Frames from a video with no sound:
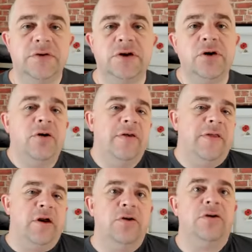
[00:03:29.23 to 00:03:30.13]
So you're going to then
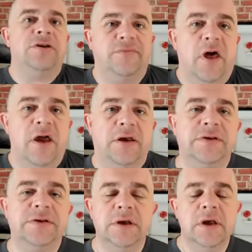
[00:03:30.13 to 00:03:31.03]
go and do some
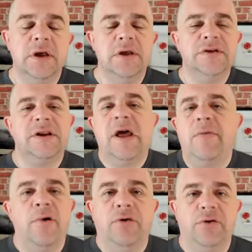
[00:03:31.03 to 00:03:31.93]
flyers. So now we're
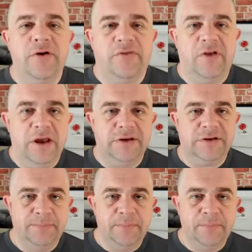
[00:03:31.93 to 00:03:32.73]
both doing flyers.